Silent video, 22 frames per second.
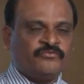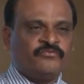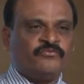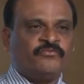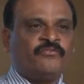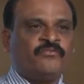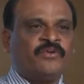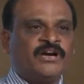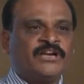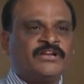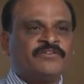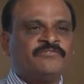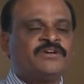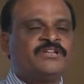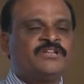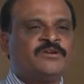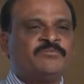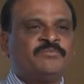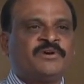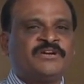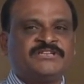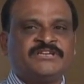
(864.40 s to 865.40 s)
whatever the
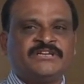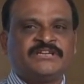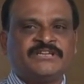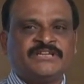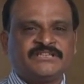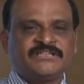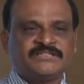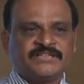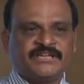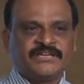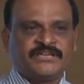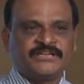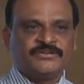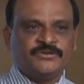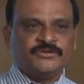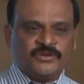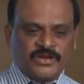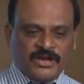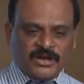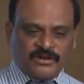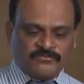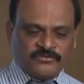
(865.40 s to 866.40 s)
budget is there, you
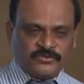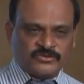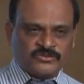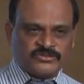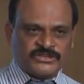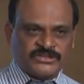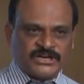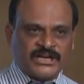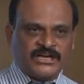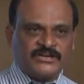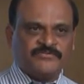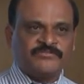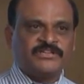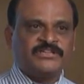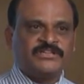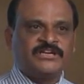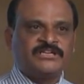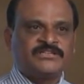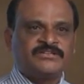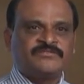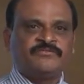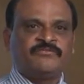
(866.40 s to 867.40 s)
have to start with
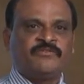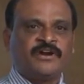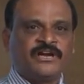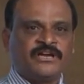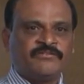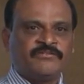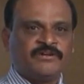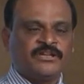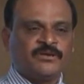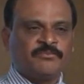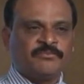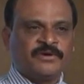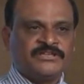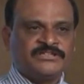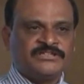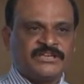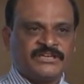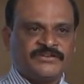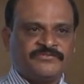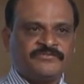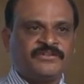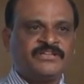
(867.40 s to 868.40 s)
that. Whatever the
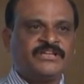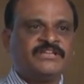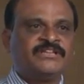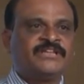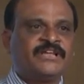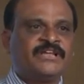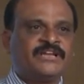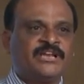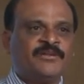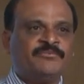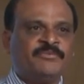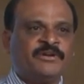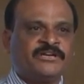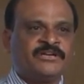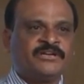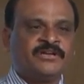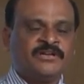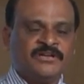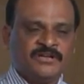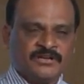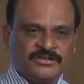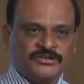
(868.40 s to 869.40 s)
budget within their limit,
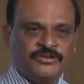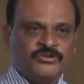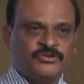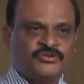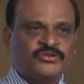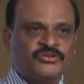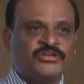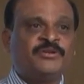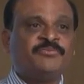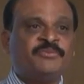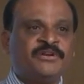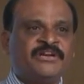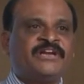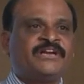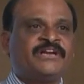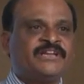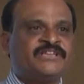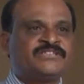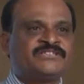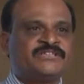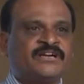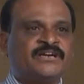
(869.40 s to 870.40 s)
you should
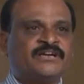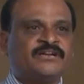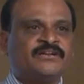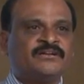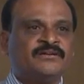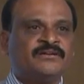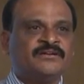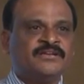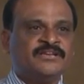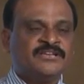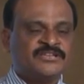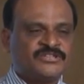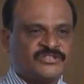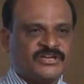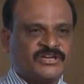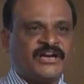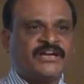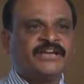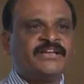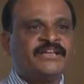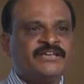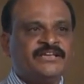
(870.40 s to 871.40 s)
immediately start.
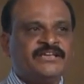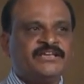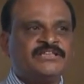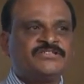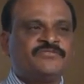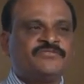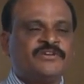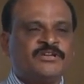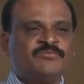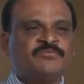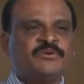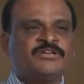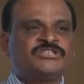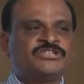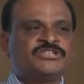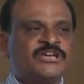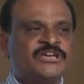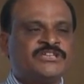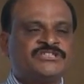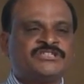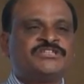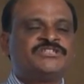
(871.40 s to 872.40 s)
Starting is very much
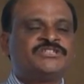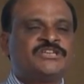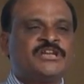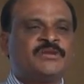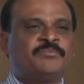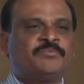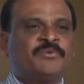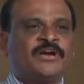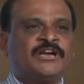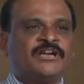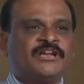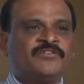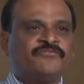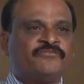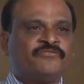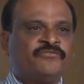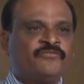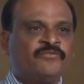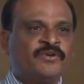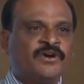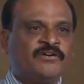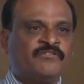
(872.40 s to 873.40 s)
essential part of
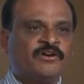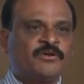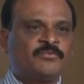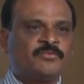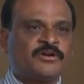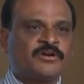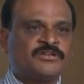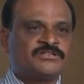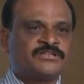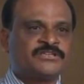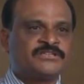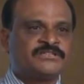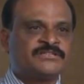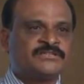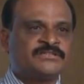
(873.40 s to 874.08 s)
our process.